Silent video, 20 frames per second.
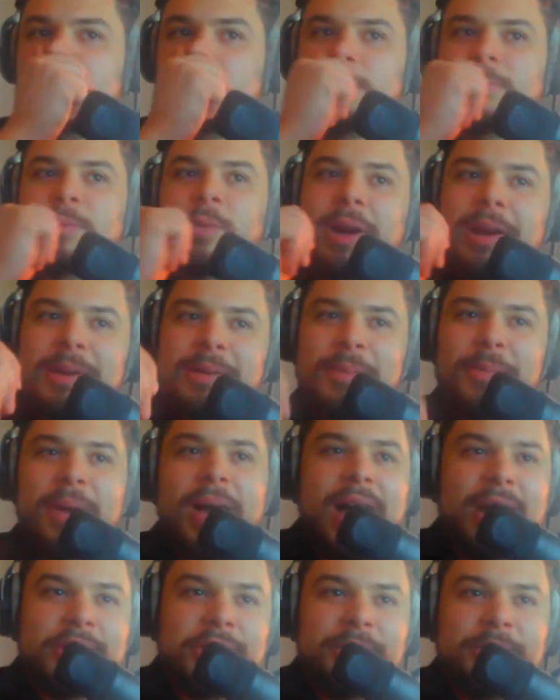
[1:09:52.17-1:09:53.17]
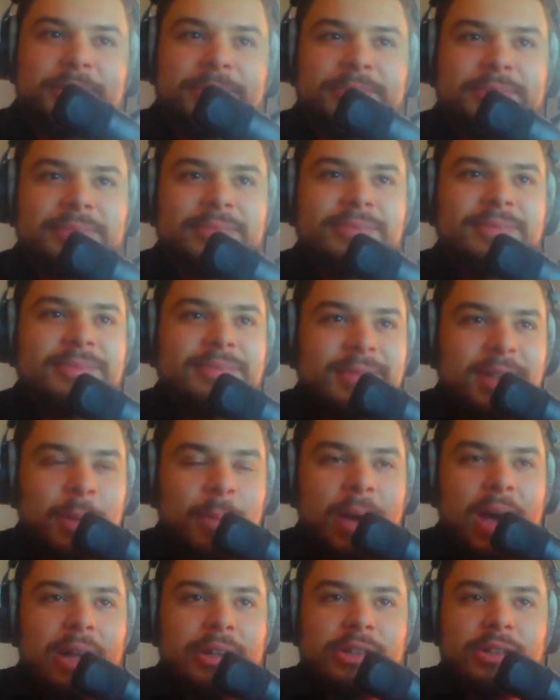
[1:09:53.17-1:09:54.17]
right, imagine
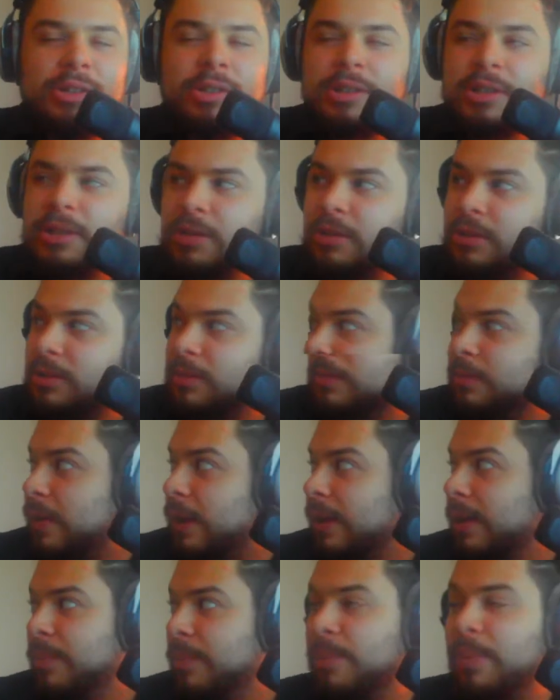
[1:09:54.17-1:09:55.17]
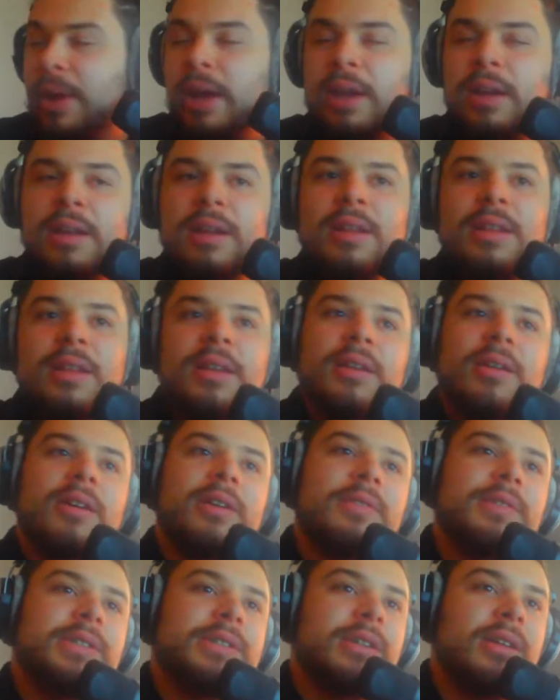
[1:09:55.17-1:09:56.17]
you just hear some fucking banging and then all
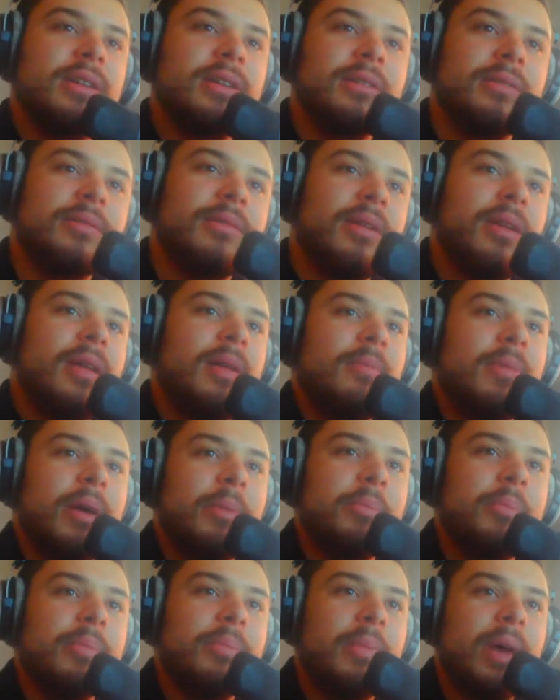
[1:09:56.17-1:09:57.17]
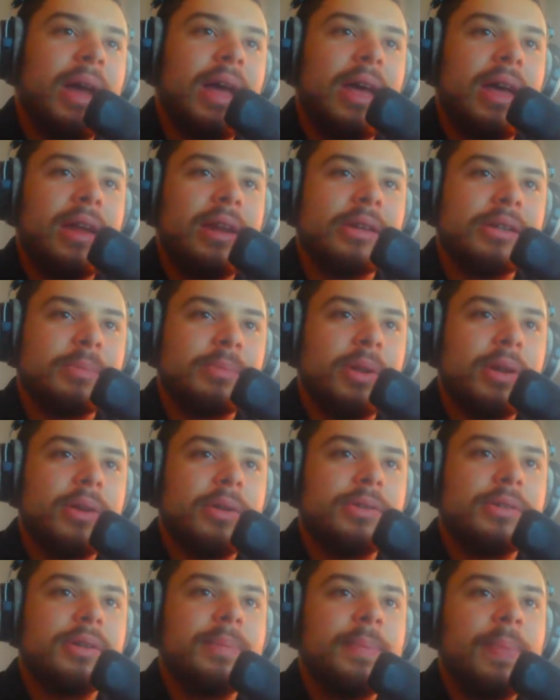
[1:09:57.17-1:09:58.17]
of a sudden my head
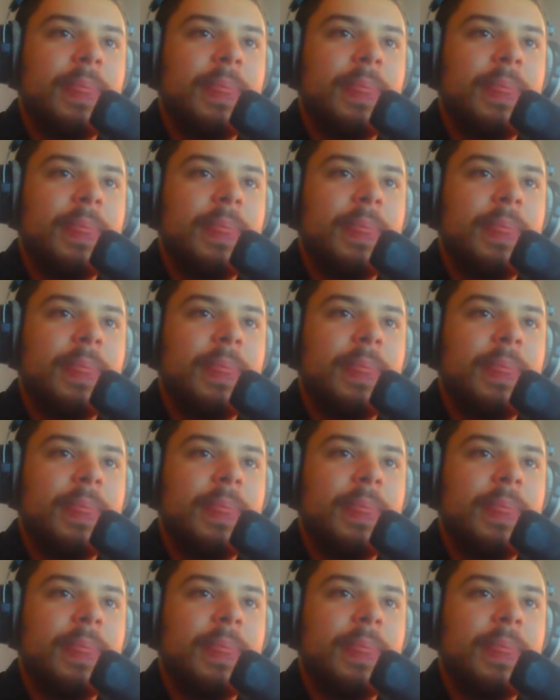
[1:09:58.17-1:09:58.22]
explodes.